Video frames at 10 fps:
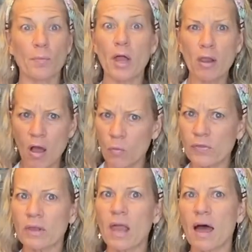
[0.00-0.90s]
along with
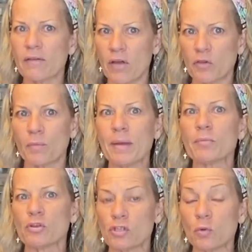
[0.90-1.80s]
a lot of other
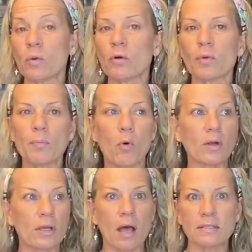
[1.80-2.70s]
members who will
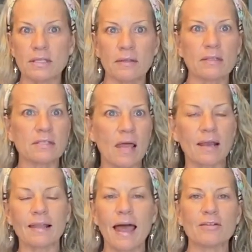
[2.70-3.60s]
report content that's not
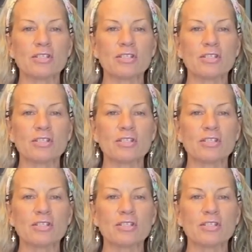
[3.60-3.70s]
allowed.